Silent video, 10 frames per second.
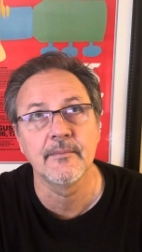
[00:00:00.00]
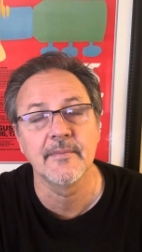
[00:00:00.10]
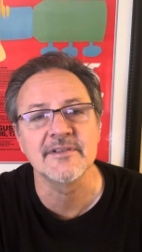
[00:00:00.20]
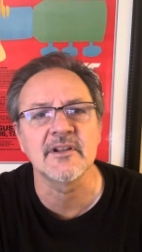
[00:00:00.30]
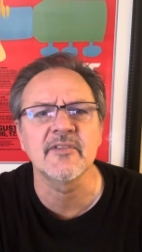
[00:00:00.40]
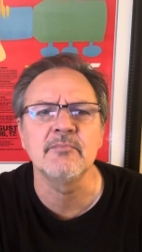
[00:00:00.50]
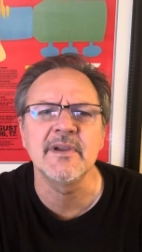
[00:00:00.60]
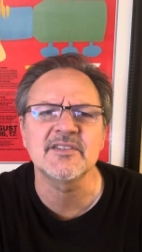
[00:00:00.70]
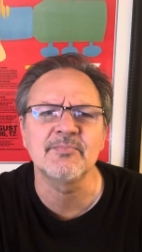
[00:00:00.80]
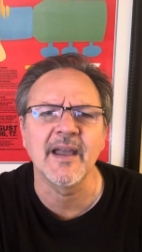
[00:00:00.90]
It's on the
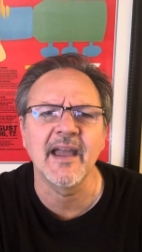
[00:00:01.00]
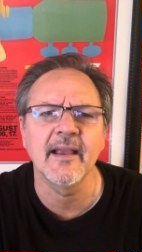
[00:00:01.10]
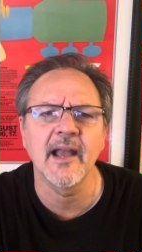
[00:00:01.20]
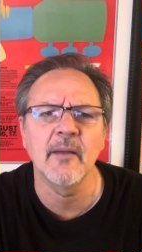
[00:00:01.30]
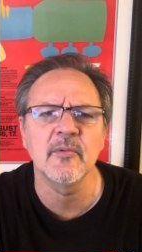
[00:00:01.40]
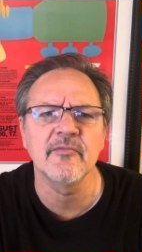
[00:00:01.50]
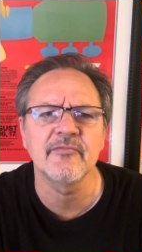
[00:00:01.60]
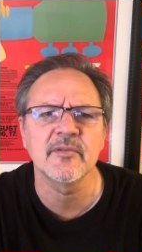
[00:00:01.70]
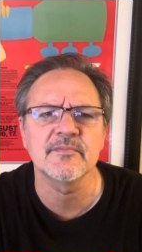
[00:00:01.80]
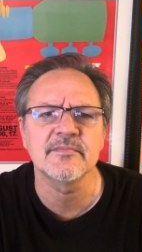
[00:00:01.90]
Mixed Bag album.
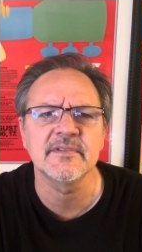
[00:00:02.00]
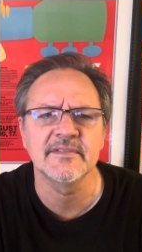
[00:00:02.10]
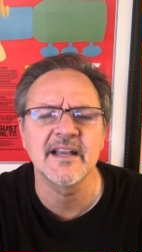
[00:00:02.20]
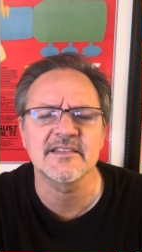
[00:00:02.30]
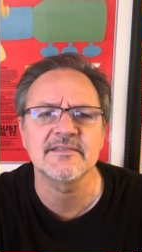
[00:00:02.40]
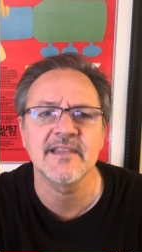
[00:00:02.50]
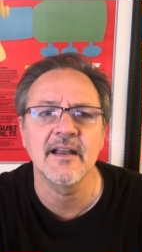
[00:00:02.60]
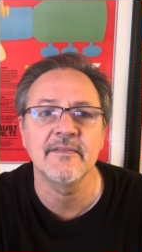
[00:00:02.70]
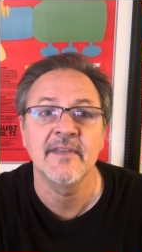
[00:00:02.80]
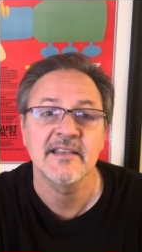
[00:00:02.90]
That's
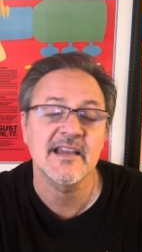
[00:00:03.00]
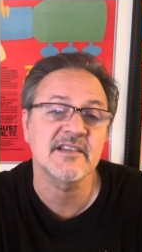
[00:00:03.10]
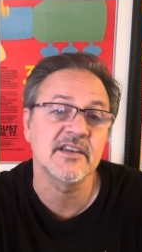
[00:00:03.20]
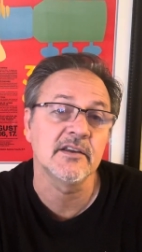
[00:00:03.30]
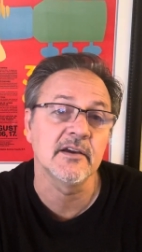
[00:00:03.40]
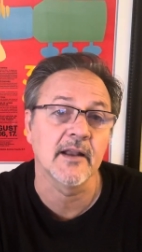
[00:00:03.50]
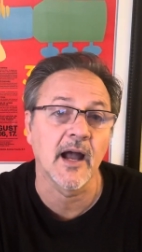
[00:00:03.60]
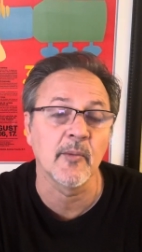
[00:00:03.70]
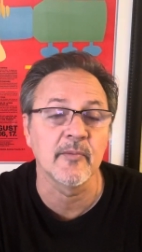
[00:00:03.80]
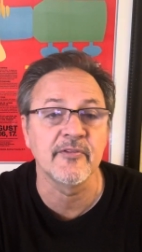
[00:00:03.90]
actually a good
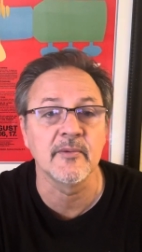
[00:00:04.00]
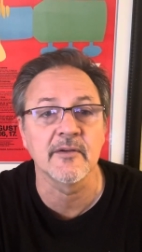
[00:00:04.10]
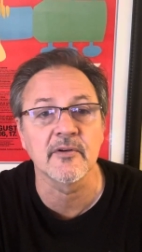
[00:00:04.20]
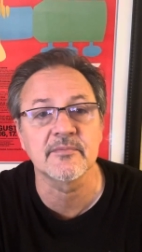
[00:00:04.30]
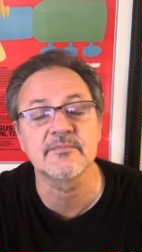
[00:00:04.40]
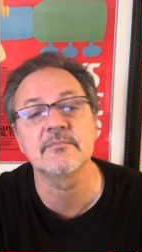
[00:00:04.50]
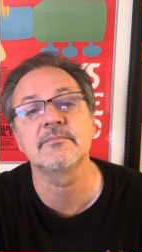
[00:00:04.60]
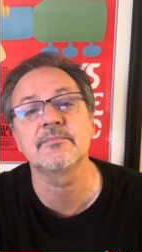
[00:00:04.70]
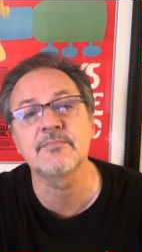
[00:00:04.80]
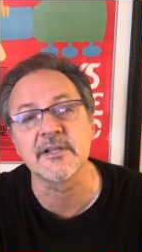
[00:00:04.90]
album if you've never
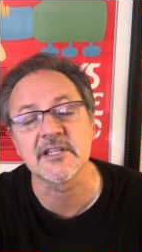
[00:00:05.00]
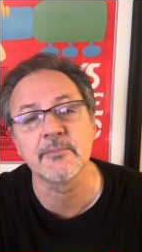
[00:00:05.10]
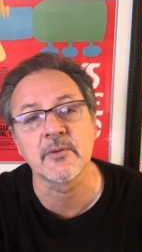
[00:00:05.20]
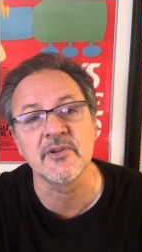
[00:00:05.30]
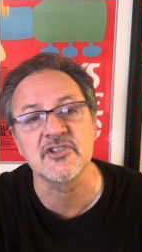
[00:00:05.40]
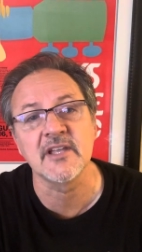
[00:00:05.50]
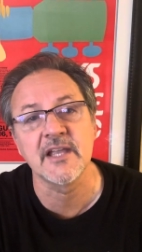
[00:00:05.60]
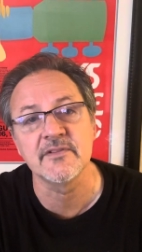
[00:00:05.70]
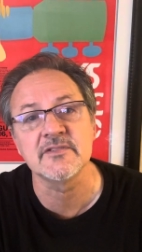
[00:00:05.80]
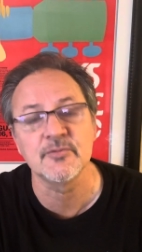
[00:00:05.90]
picked up on Richie
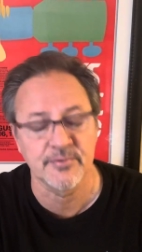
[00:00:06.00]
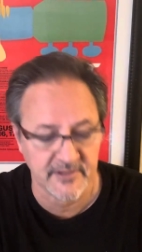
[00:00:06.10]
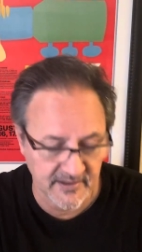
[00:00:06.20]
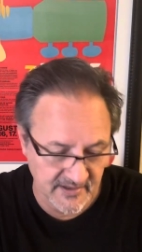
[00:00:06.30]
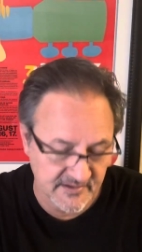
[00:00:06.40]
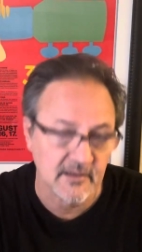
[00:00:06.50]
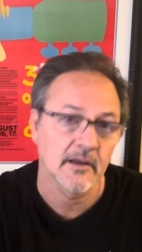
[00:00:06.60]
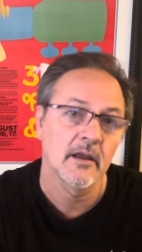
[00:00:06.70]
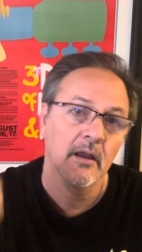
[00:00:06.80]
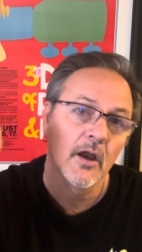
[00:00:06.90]
Havens, who played at
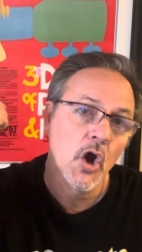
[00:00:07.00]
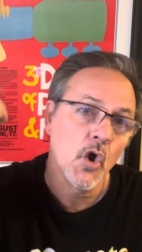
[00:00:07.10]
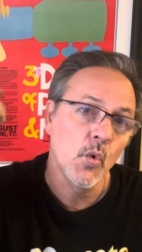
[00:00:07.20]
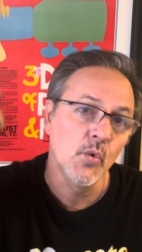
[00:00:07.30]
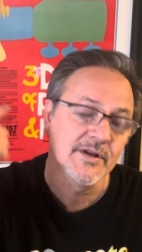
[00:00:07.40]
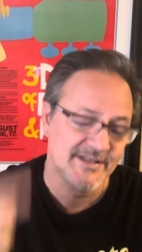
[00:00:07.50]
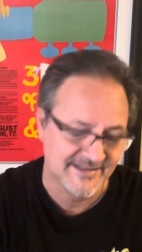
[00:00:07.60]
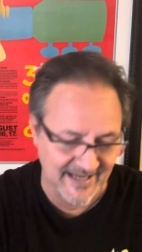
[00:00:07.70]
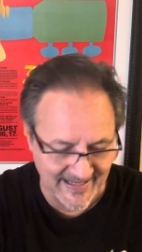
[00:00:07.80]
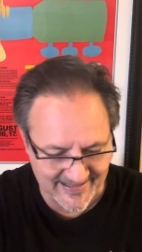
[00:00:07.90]

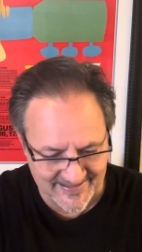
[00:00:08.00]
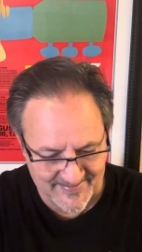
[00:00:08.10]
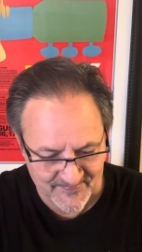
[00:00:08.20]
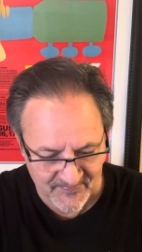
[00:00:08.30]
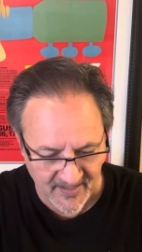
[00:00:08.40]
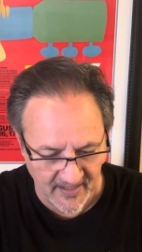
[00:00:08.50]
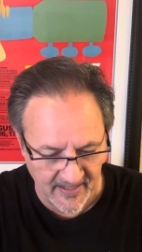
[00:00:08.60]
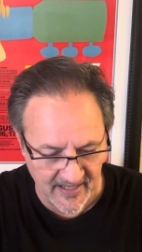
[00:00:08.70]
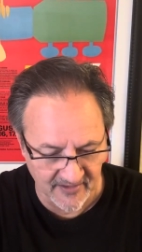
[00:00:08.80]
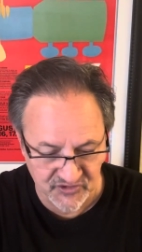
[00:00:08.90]
Woodstock.
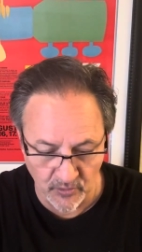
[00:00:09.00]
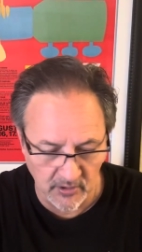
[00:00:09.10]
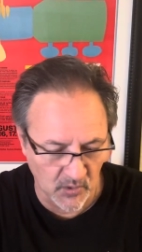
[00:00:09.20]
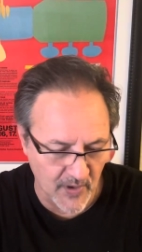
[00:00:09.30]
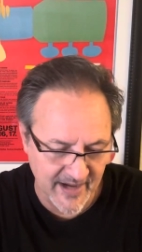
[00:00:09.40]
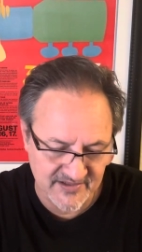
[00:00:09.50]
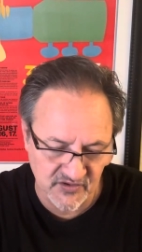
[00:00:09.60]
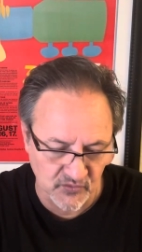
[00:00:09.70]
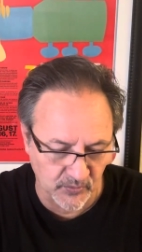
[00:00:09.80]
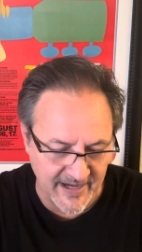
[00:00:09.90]
Doing All Right is
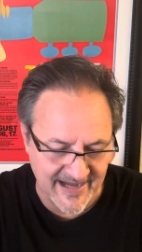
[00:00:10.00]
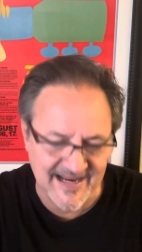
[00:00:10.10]
great.